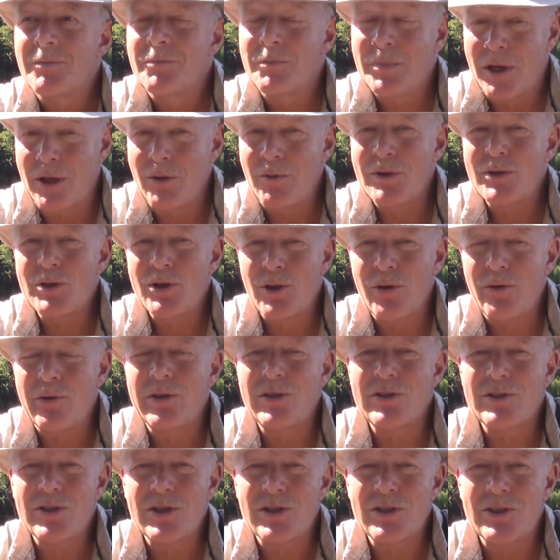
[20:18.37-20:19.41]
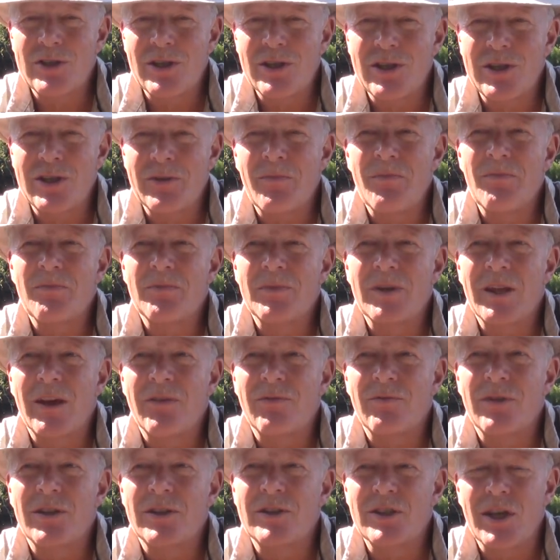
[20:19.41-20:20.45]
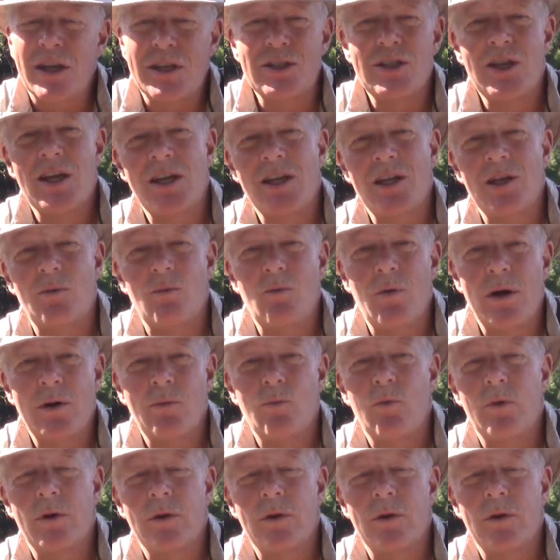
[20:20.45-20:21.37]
But I was curious to see if the titanium one